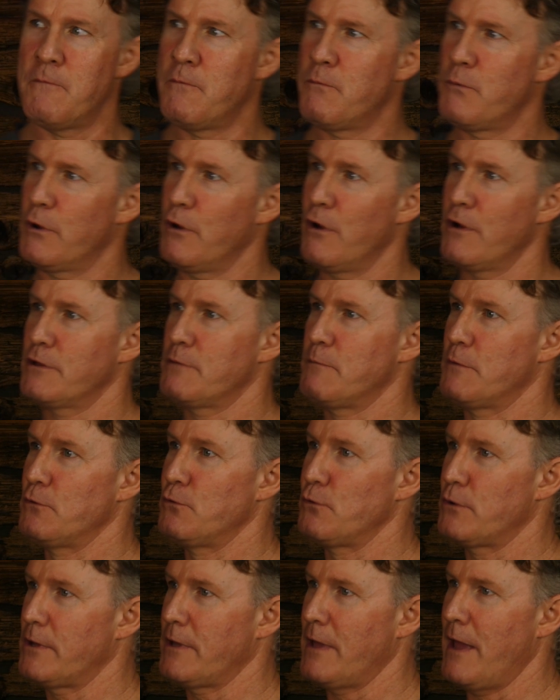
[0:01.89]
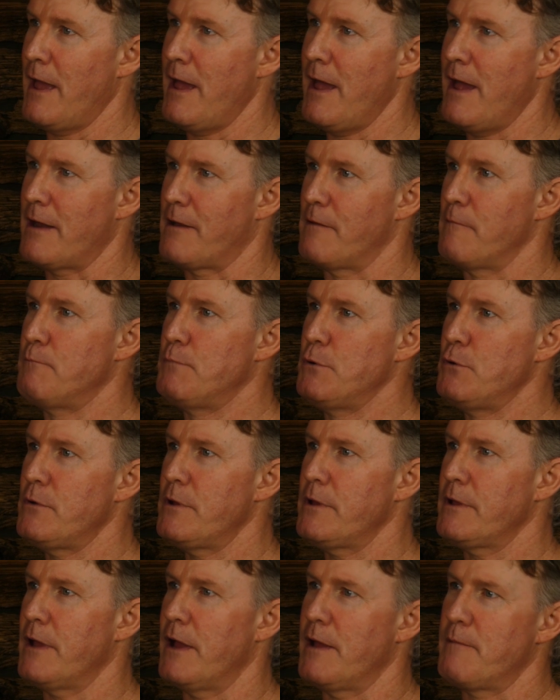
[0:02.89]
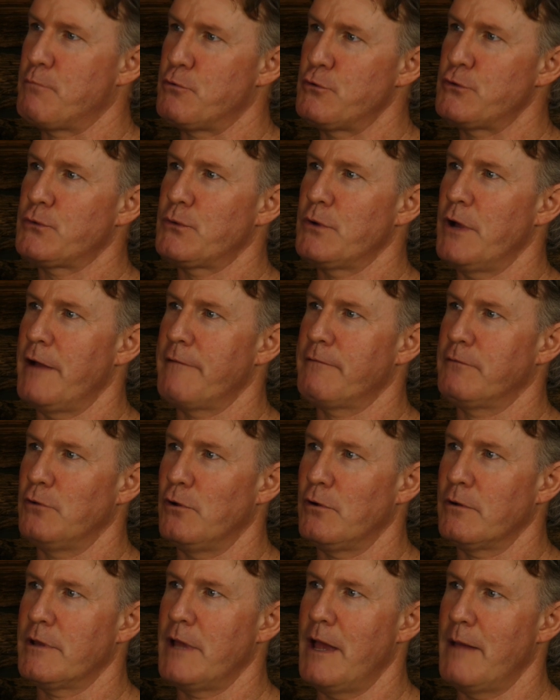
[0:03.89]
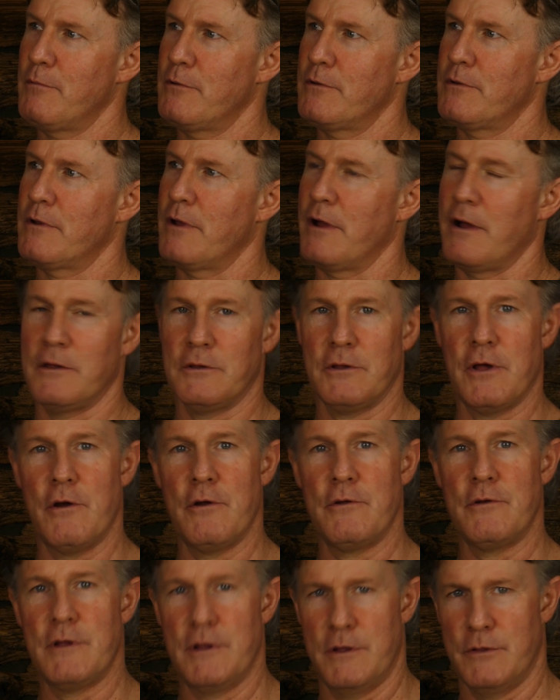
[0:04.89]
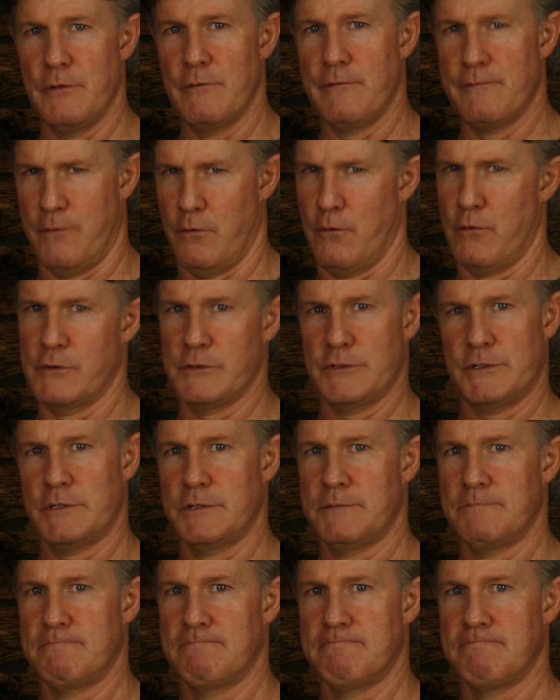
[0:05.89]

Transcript: we're going to be looking at building a bushcraft log cabin alone in the forest.